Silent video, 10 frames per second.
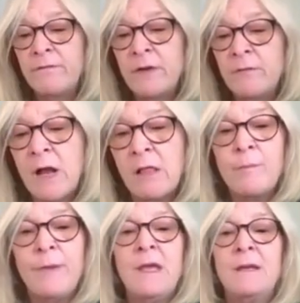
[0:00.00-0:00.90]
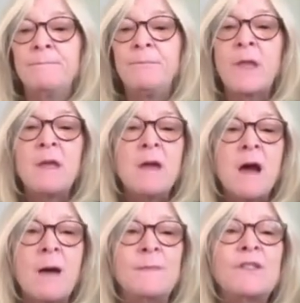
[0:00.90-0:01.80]
vinorelbine.
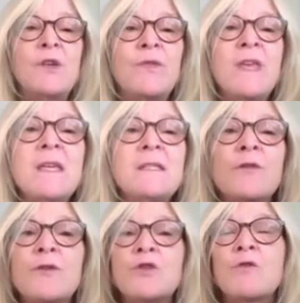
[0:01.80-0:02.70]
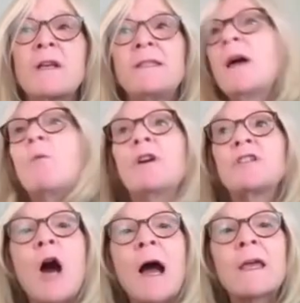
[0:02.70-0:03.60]
Um, so these are the drugs that we're
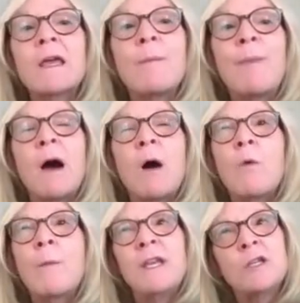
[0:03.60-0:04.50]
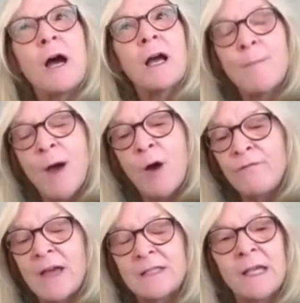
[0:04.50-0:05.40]
talking about when we talk about
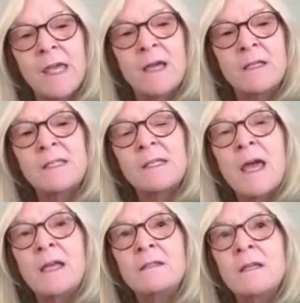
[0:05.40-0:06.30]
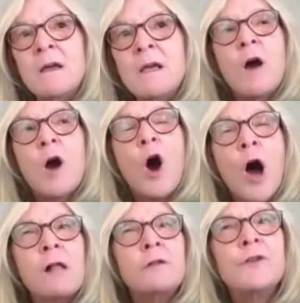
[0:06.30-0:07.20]
vesicants. And
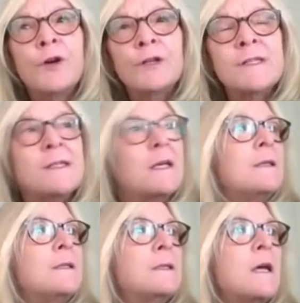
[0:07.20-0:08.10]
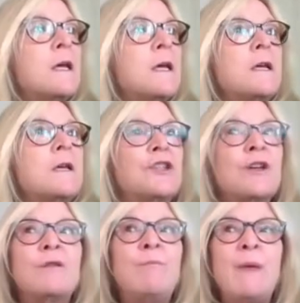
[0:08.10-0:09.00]
all nurses
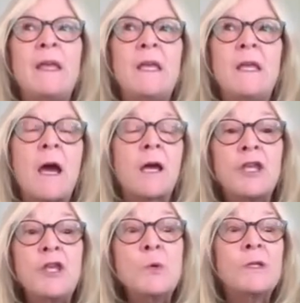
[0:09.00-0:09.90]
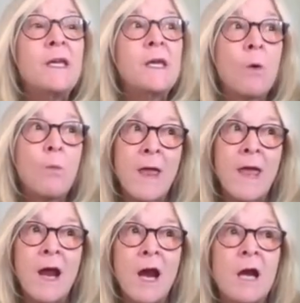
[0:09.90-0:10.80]
should be acutely
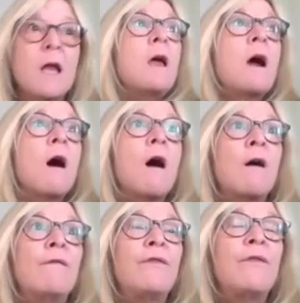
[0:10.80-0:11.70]
aware of